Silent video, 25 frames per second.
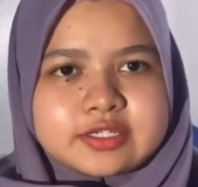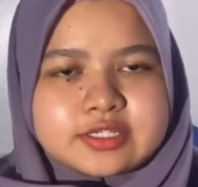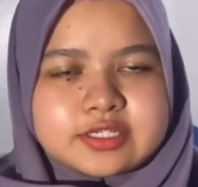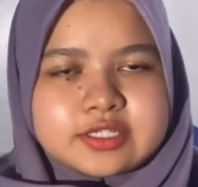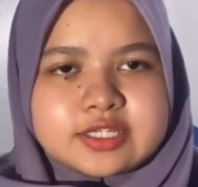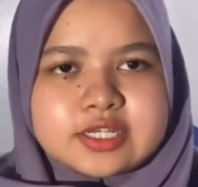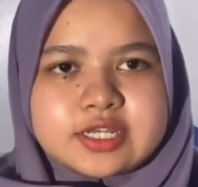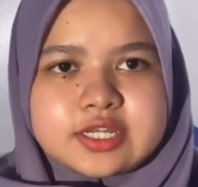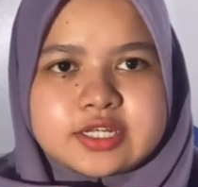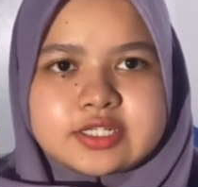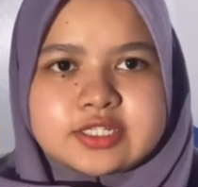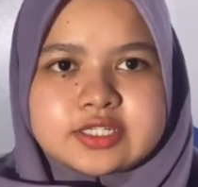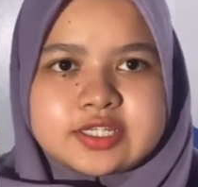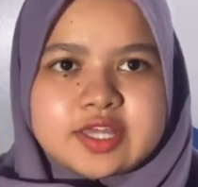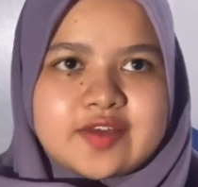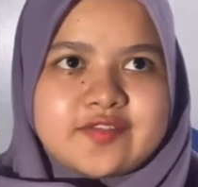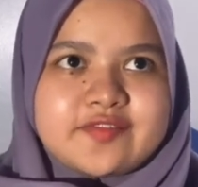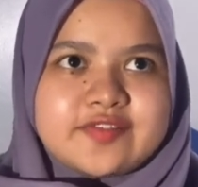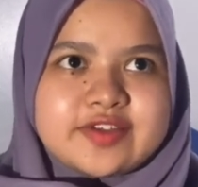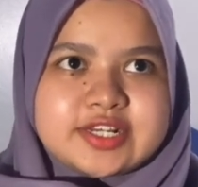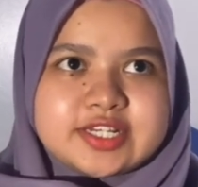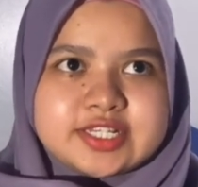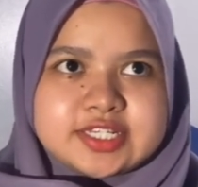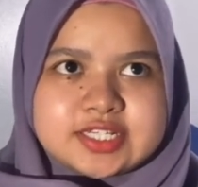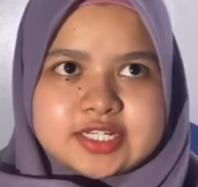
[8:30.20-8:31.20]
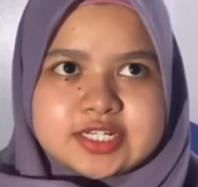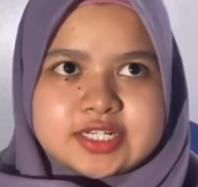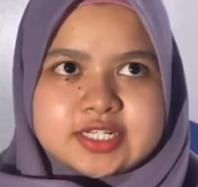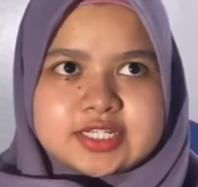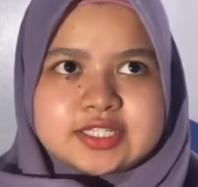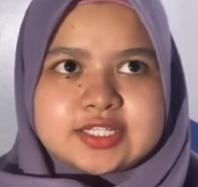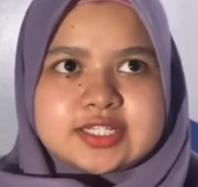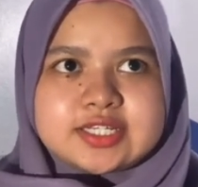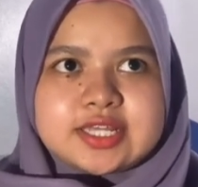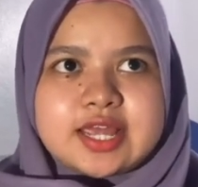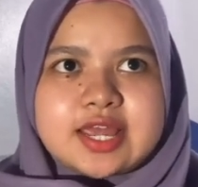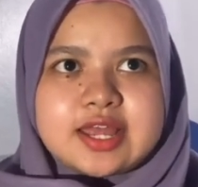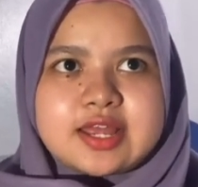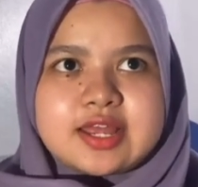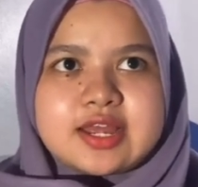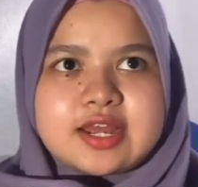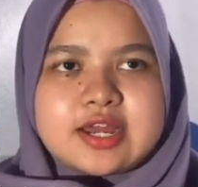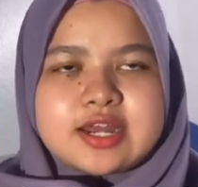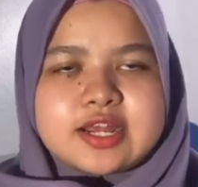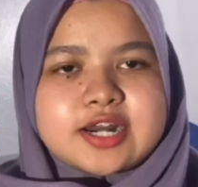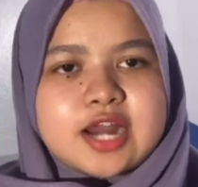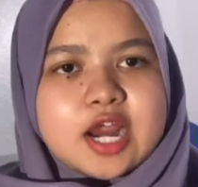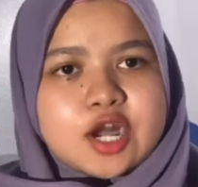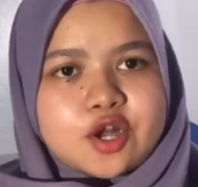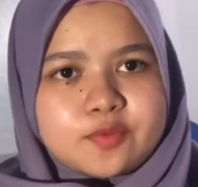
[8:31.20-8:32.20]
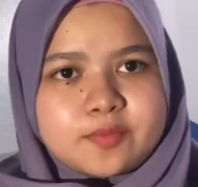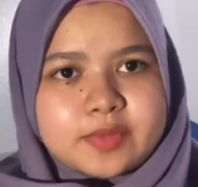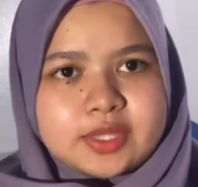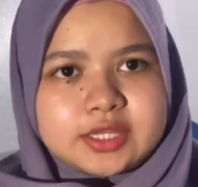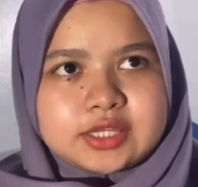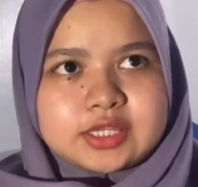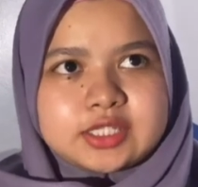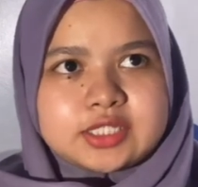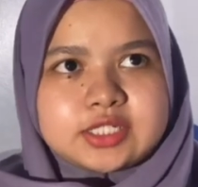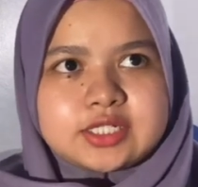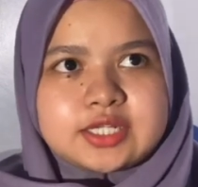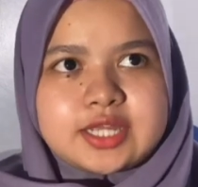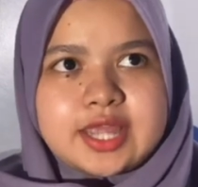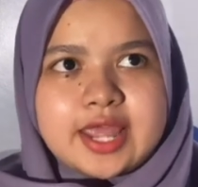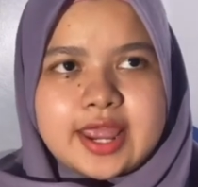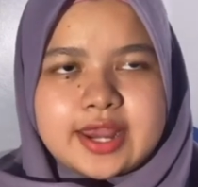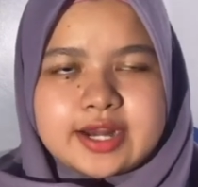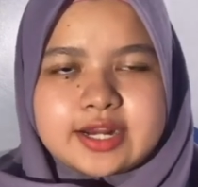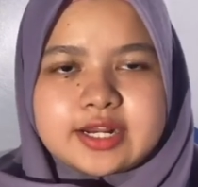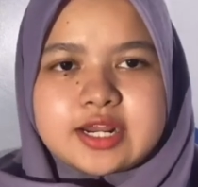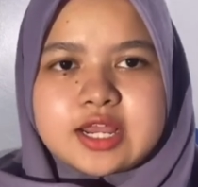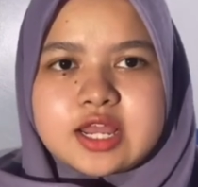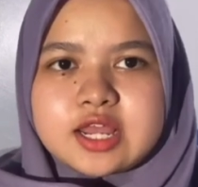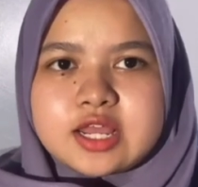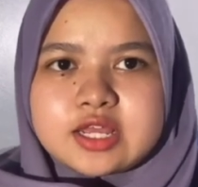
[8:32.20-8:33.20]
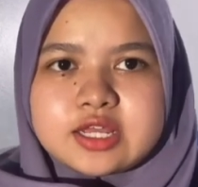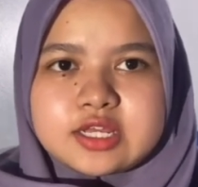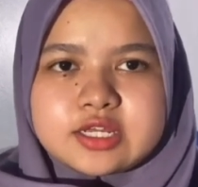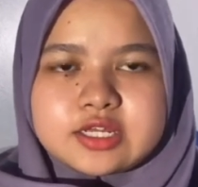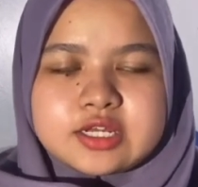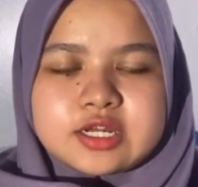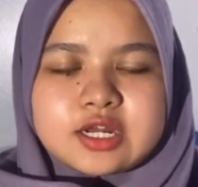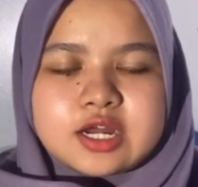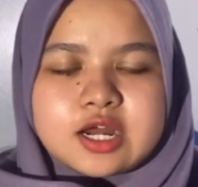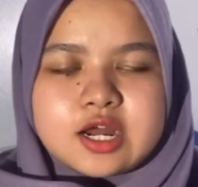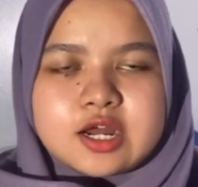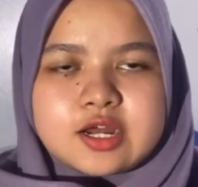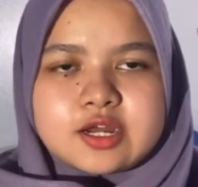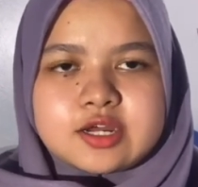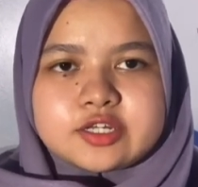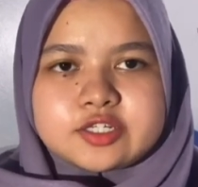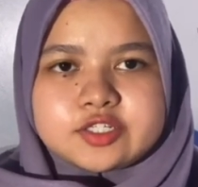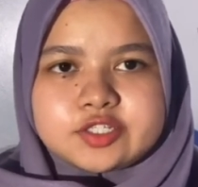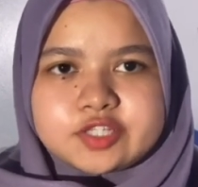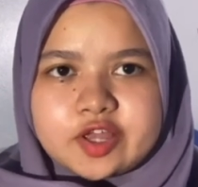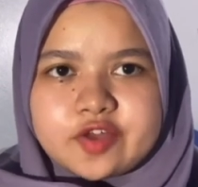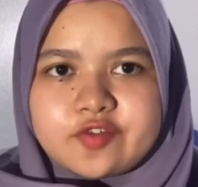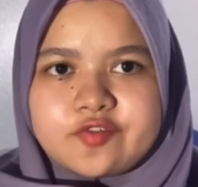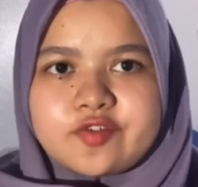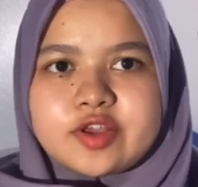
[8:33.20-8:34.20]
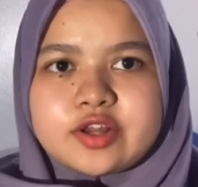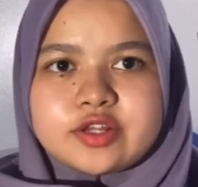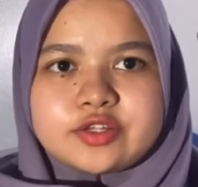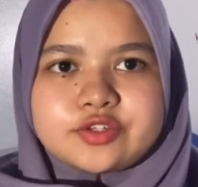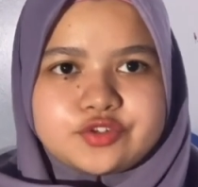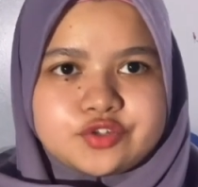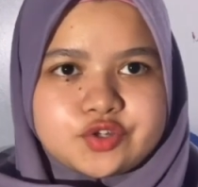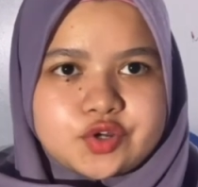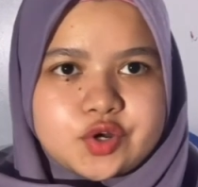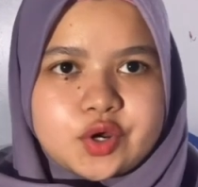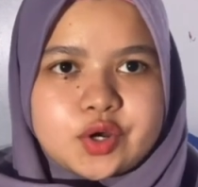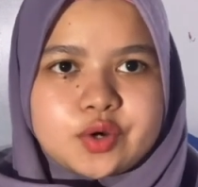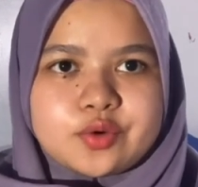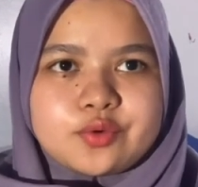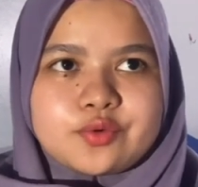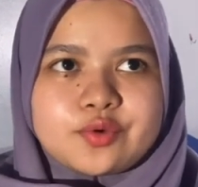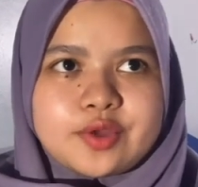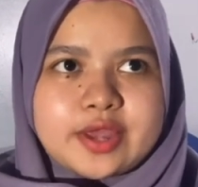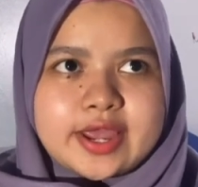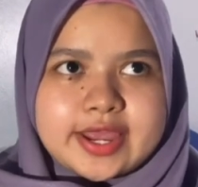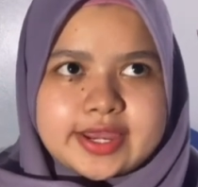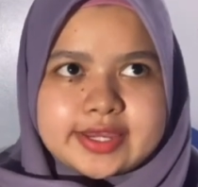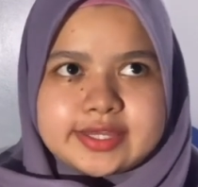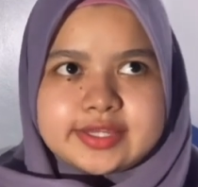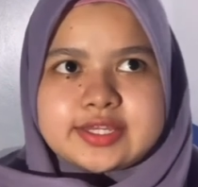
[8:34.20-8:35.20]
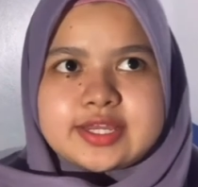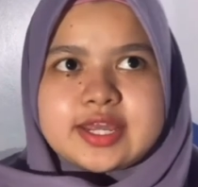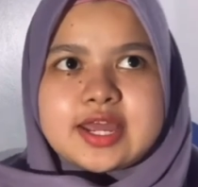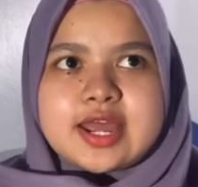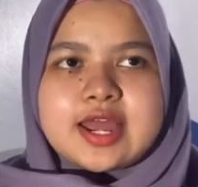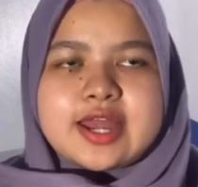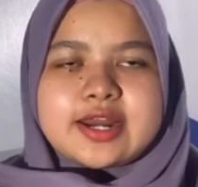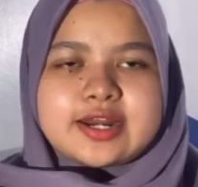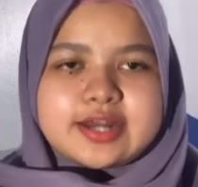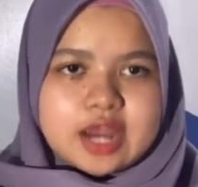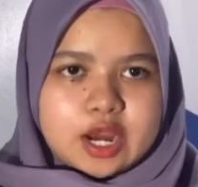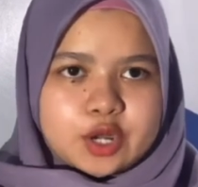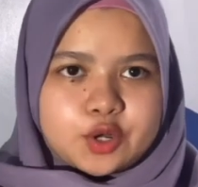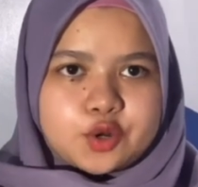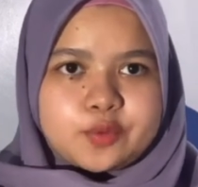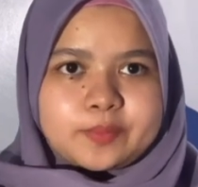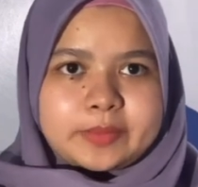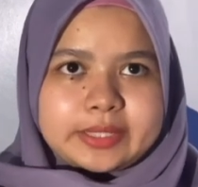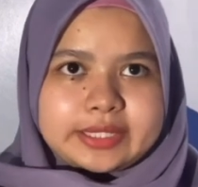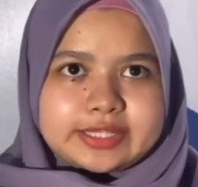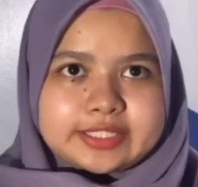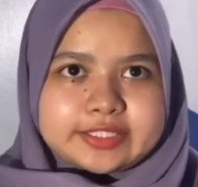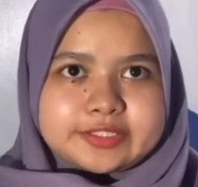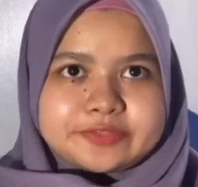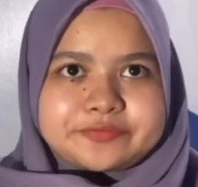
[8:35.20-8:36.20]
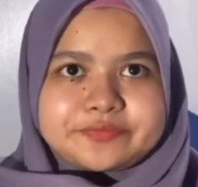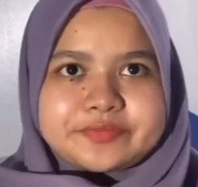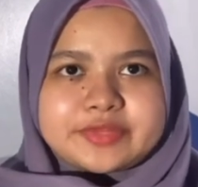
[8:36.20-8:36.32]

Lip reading: 676 nanometer and 708 nanometer.